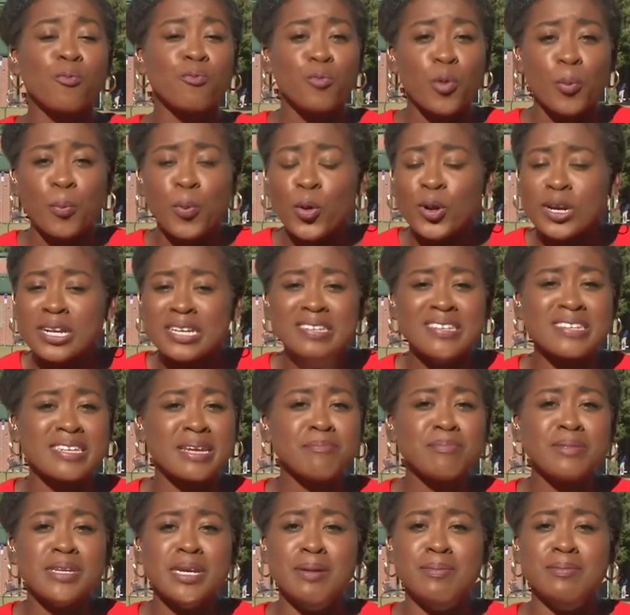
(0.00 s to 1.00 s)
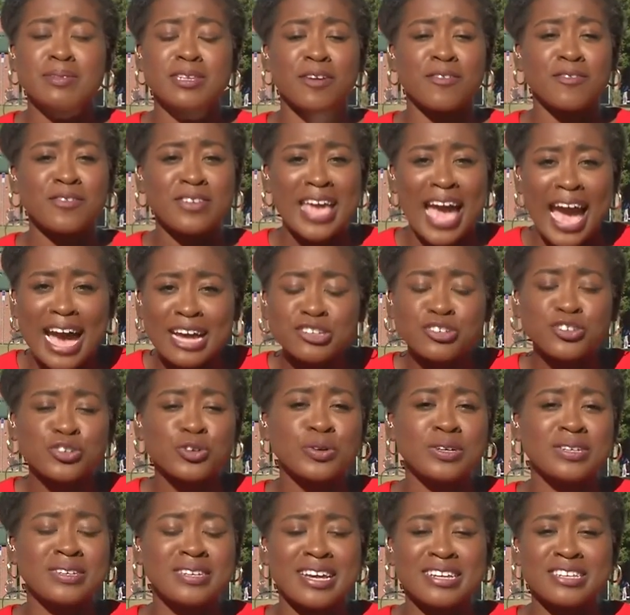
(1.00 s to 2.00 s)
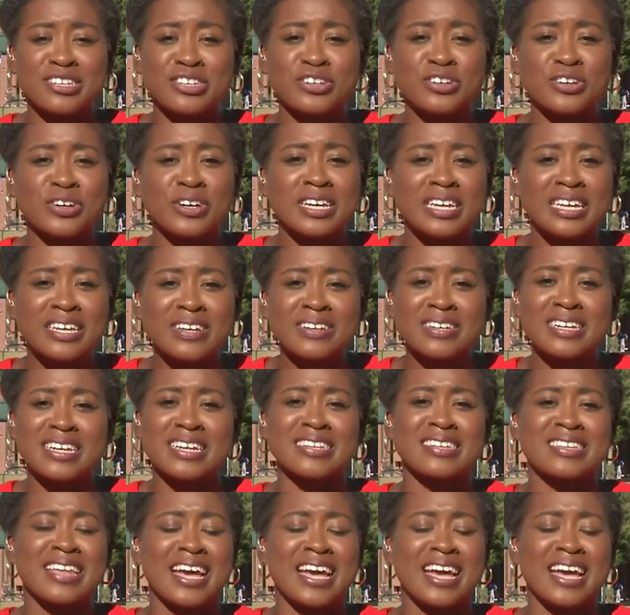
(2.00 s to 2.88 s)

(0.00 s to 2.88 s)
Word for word: reported symptoms of gastrointestinal illness.